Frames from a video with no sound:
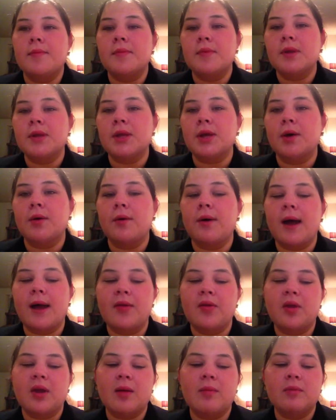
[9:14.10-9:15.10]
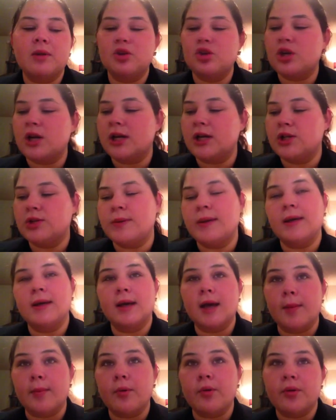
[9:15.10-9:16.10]
So I think I'm going to try to tweak a
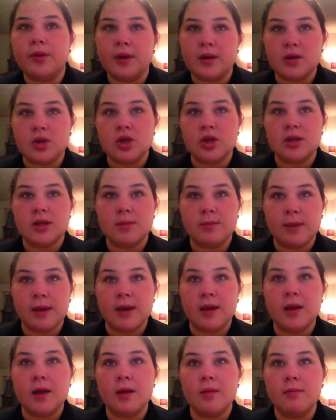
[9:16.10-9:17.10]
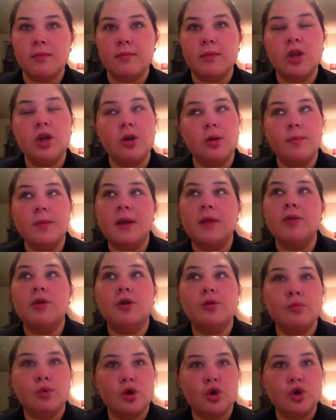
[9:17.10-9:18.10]
couple things just to make, you know, be a
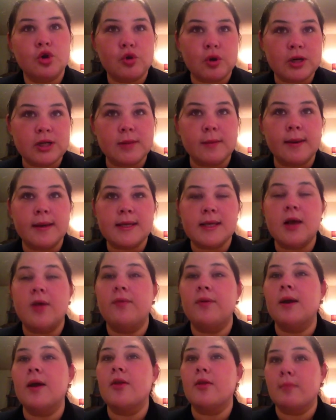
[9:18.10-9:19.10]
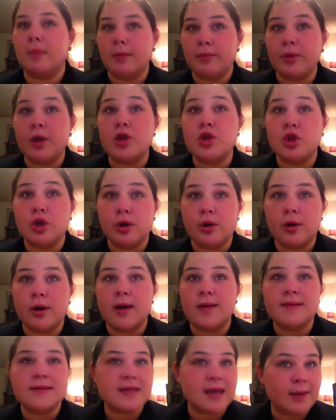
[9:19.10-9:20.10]
little more strict on myself now that my blood sugar
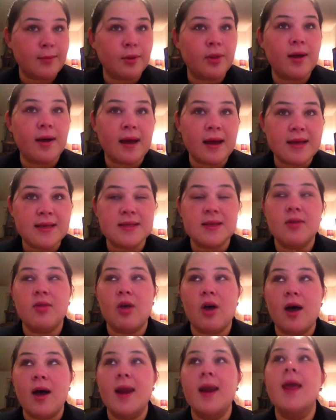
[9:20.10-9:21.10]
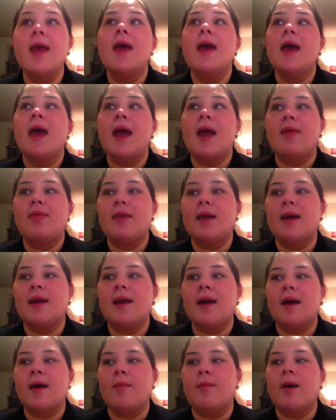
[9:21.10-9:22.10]
has stabilized a lot, and that
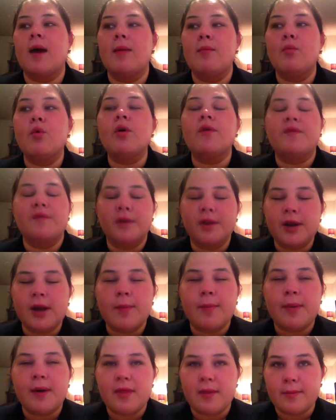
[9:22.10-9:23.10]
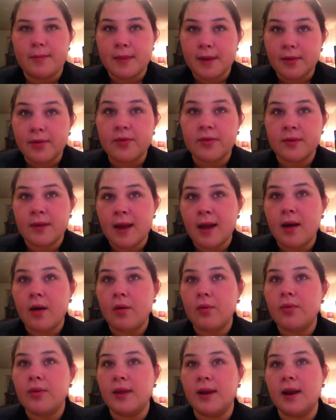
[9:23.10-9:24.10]
I'm more filled up by the meals
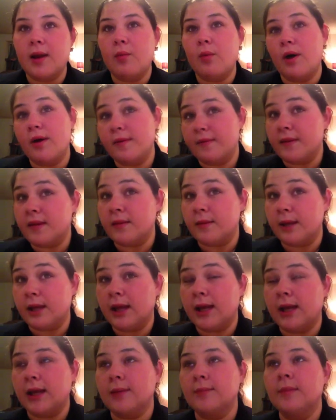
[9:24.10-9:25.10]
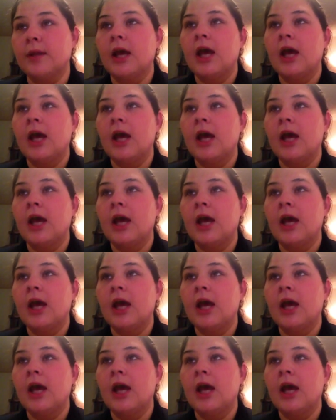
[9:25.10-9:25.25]
now than I was in the beginning.